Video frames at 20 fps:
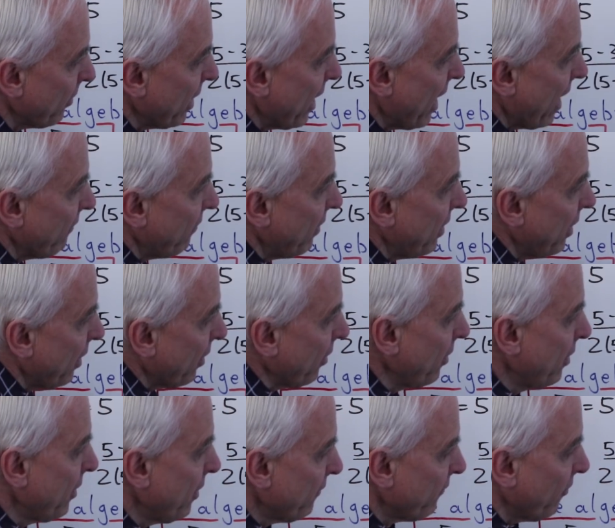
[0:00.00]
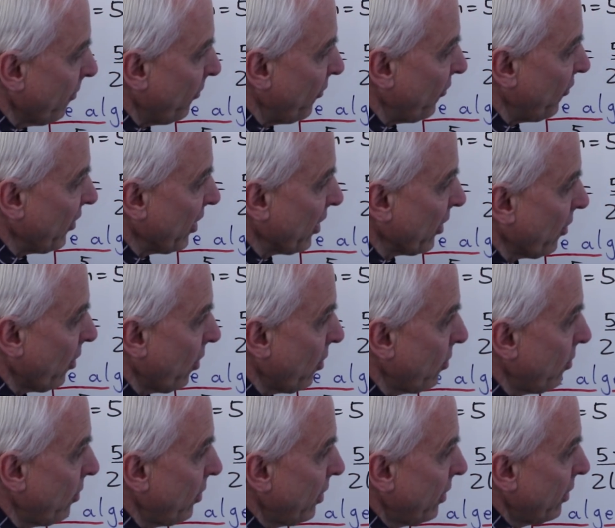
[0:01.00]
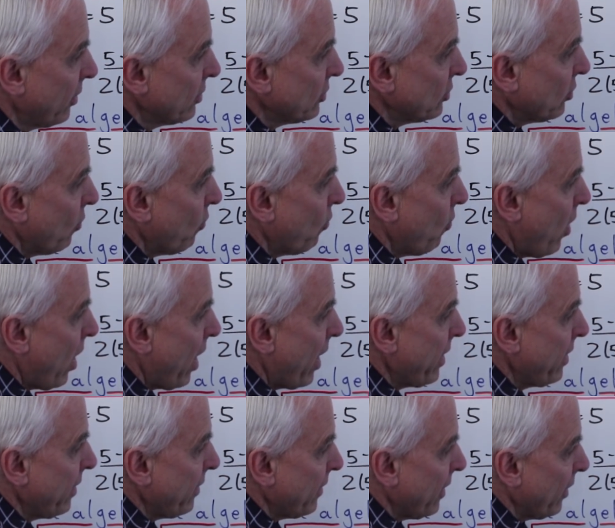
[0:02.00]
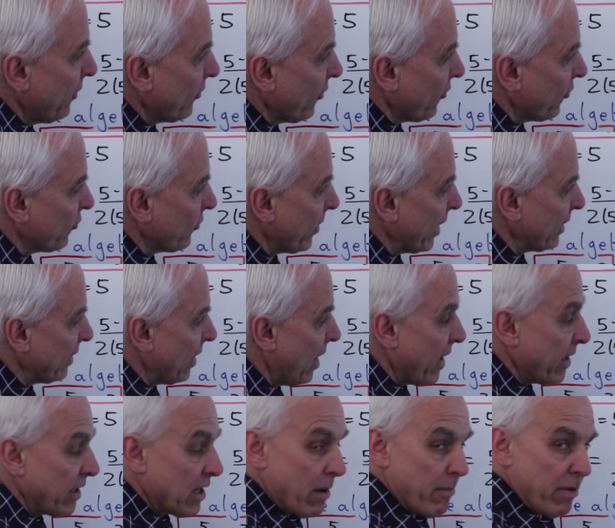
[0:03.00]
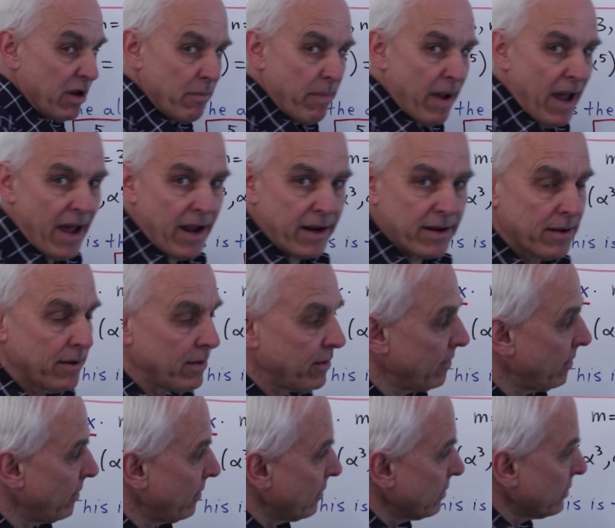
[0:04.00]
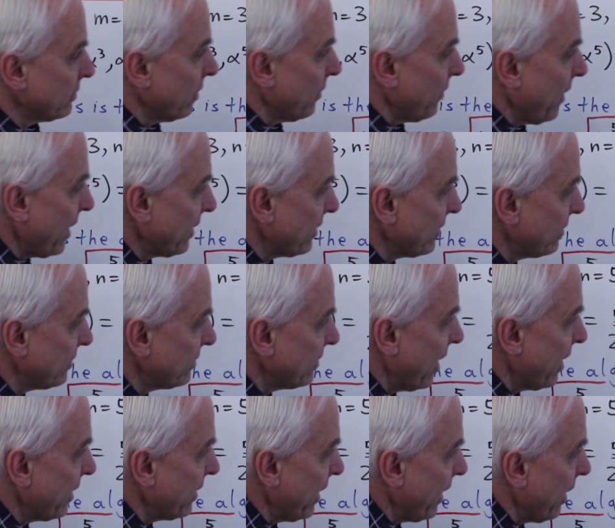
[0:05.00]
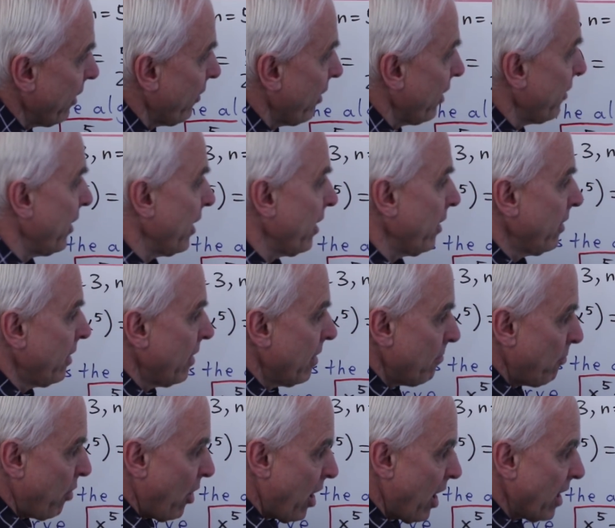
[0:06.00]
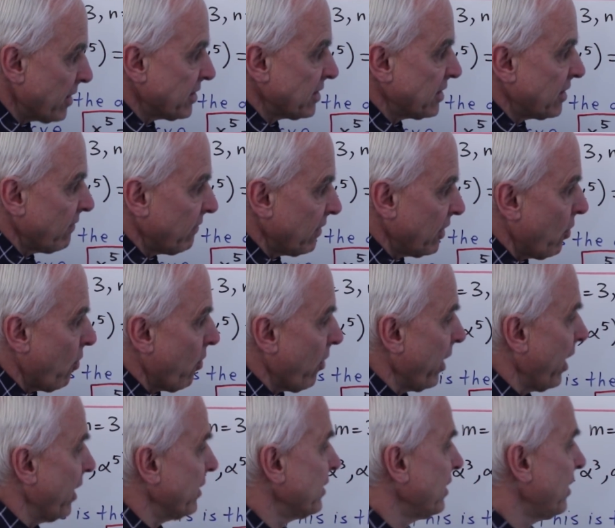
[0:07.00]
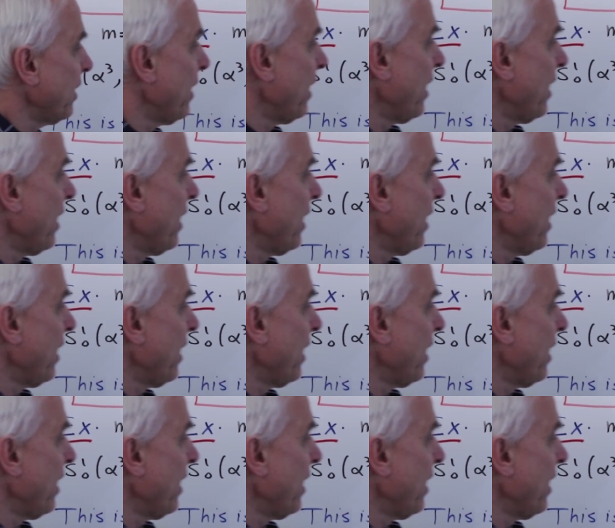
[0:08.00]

we have here, from 0 to 1, and there's a straight line coming back. So that signed area there, positively oriented,